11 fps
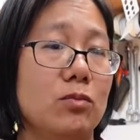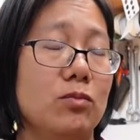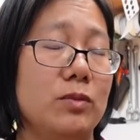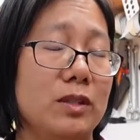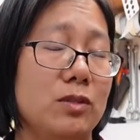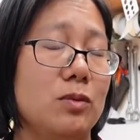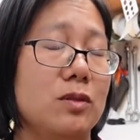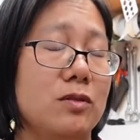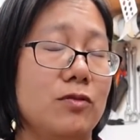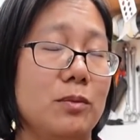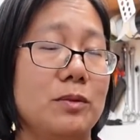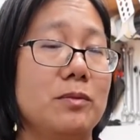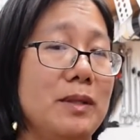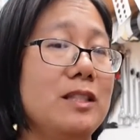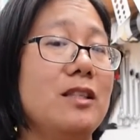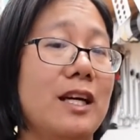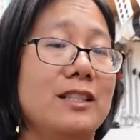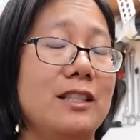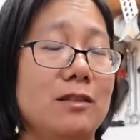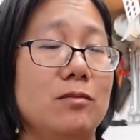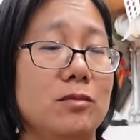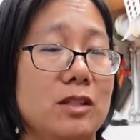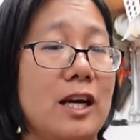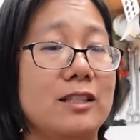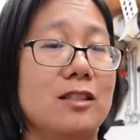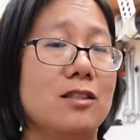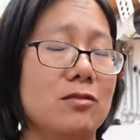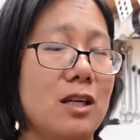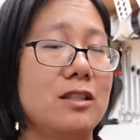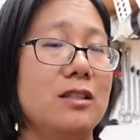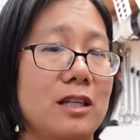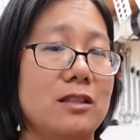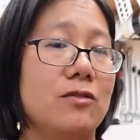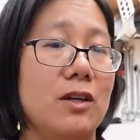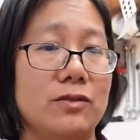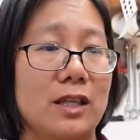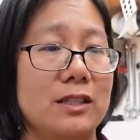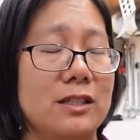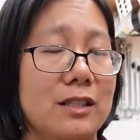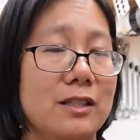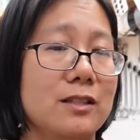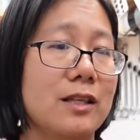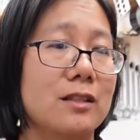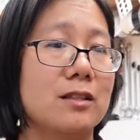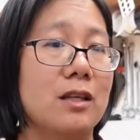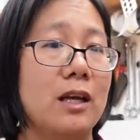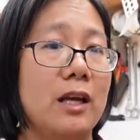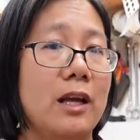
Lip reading: this was from the mid-1990s, so 1995, 1996.